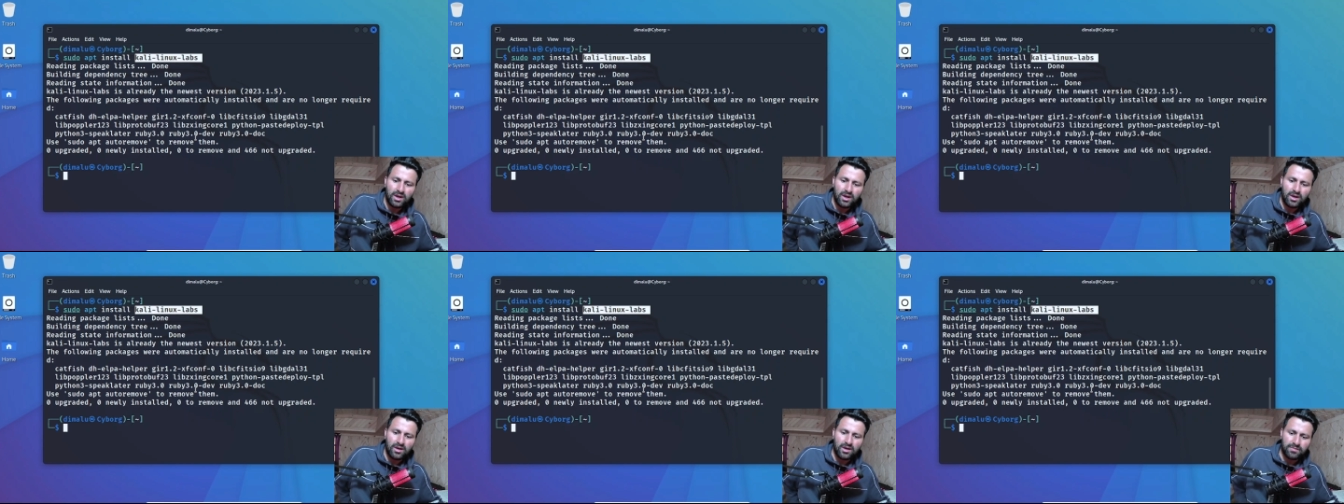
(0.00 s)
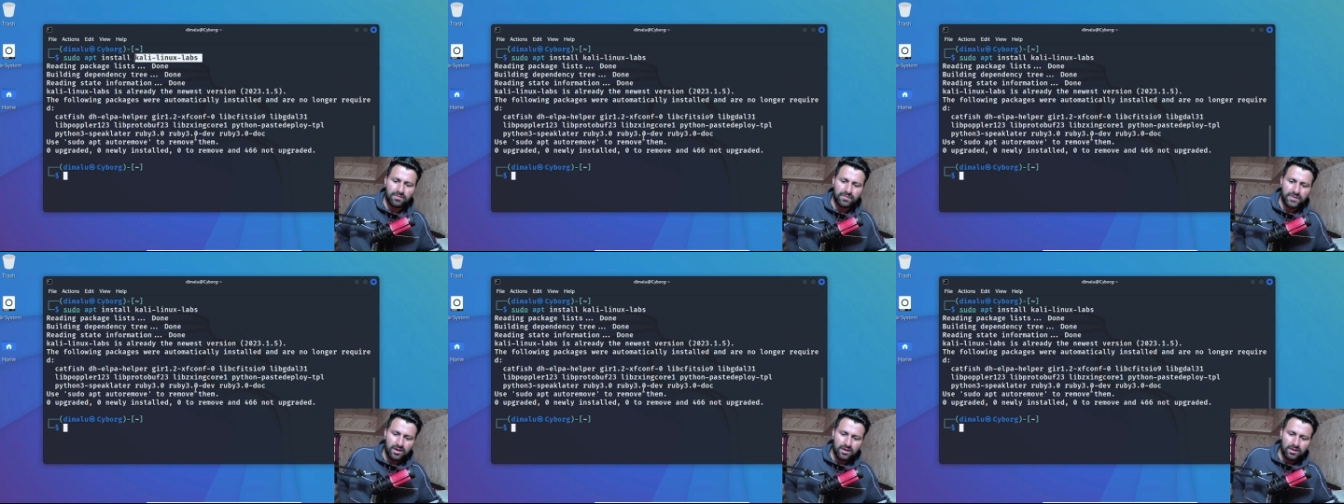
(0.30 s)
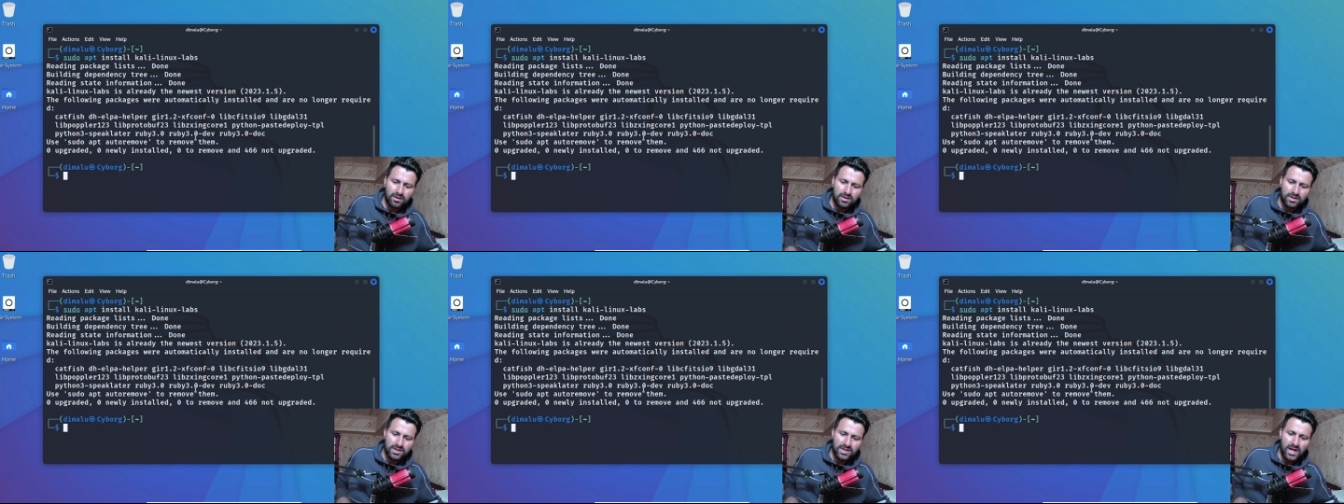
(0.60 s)
uh,
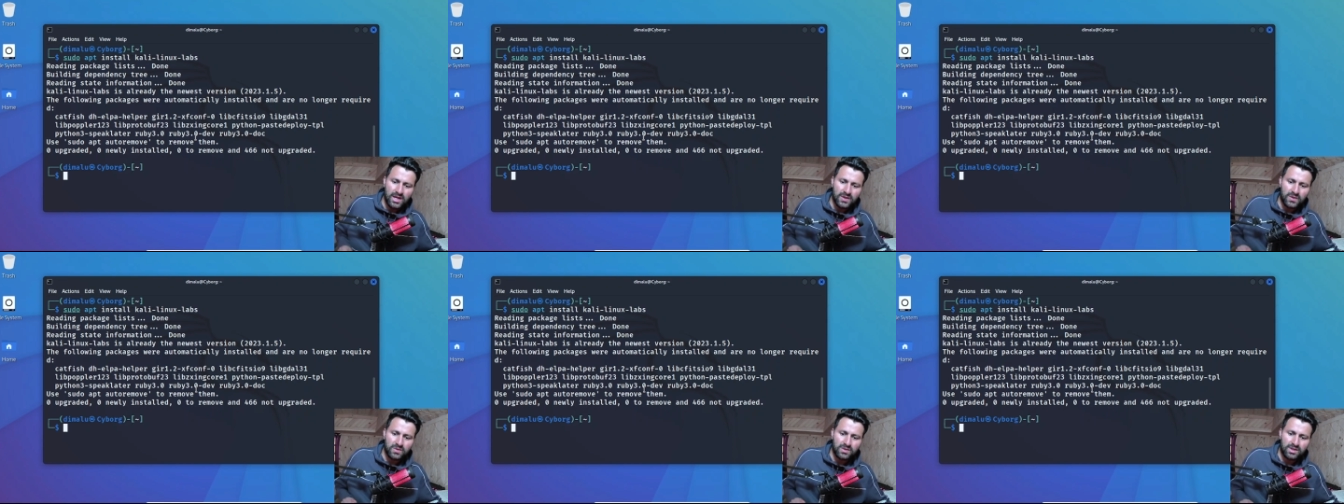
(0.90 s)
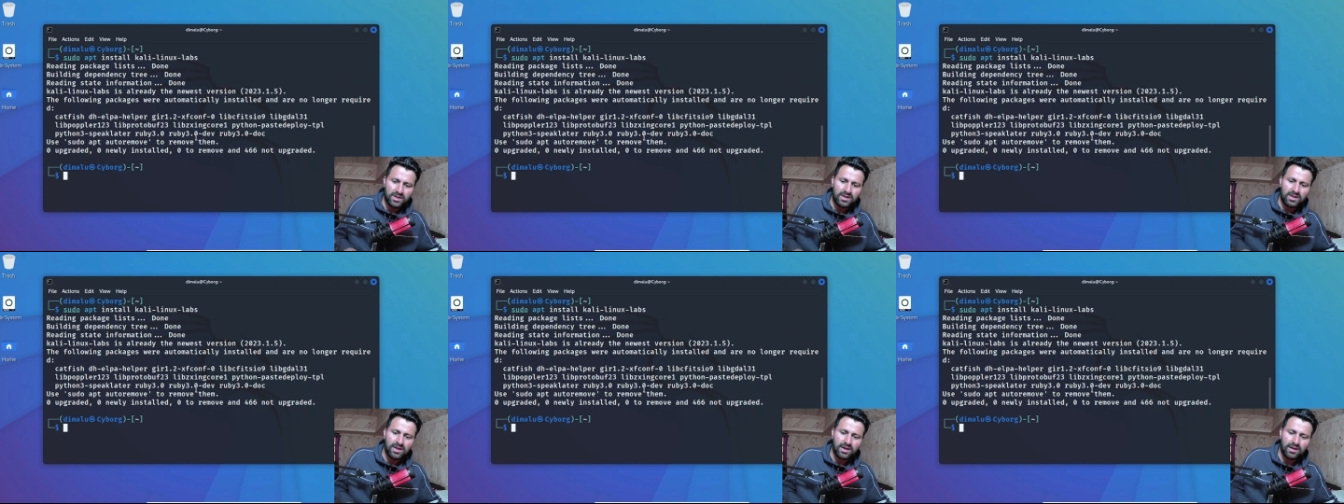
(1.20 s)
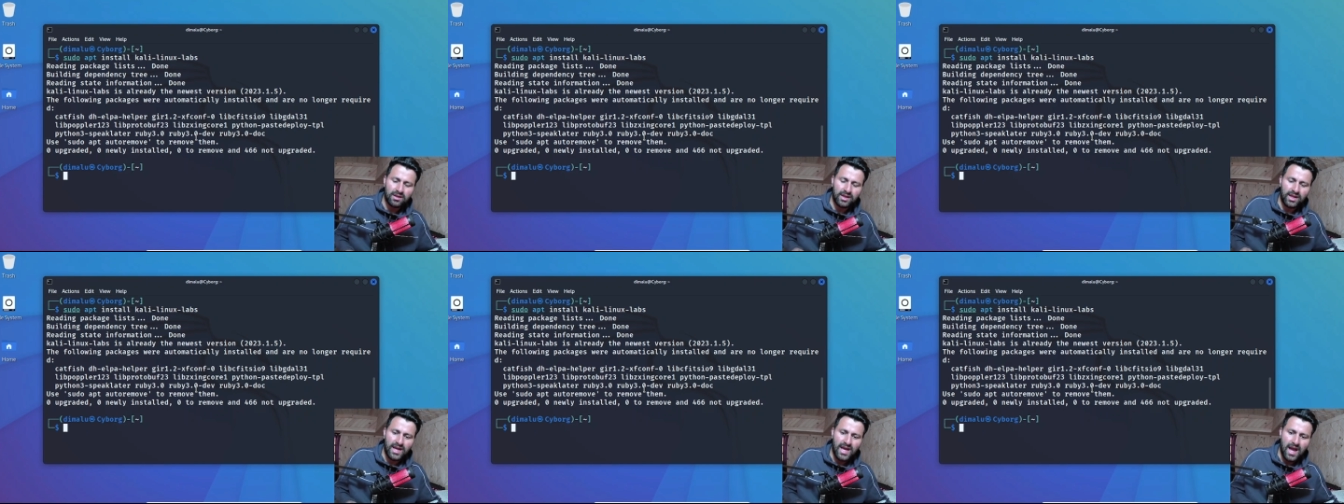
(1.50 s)
start using
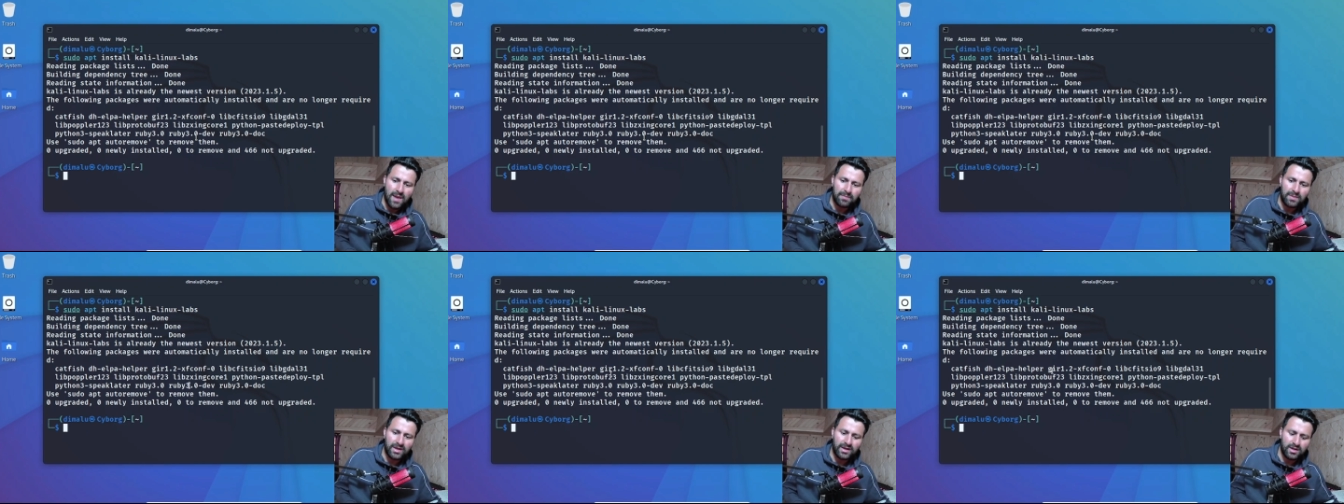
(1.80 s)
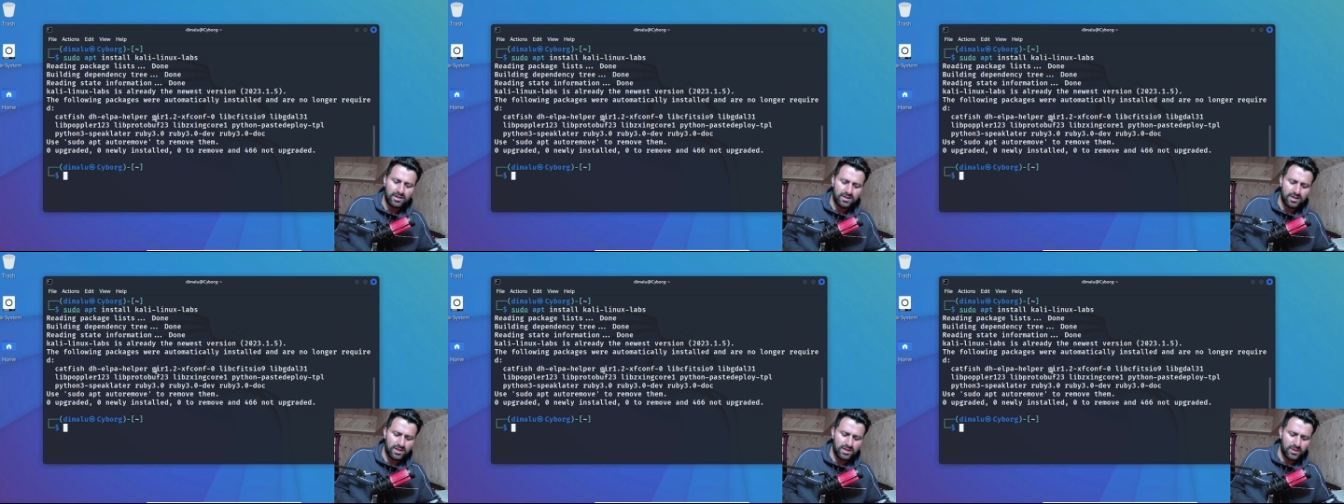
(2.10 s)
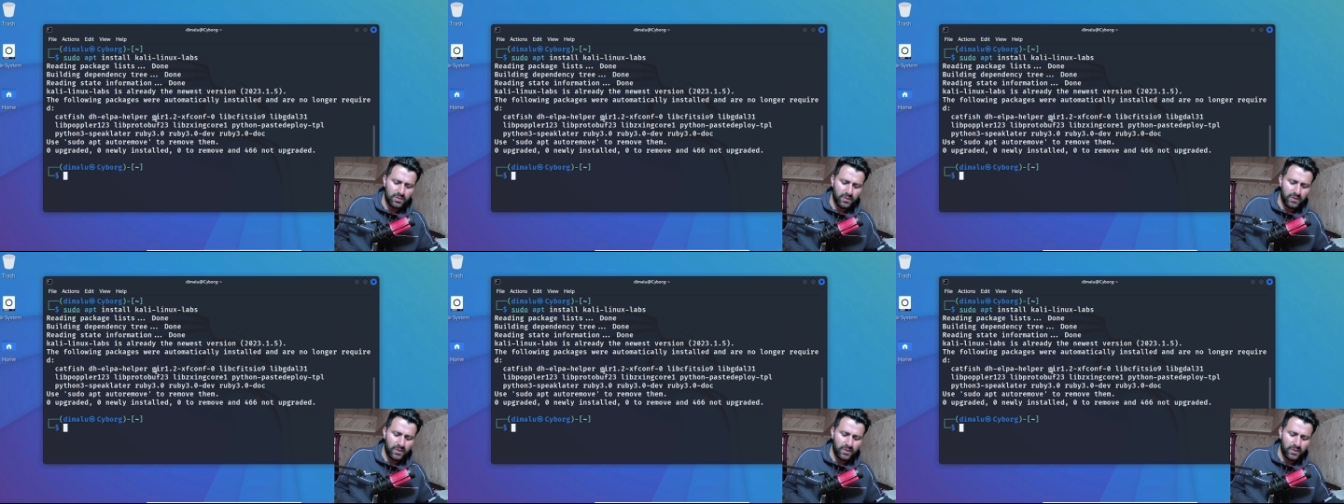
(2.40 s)
the applications.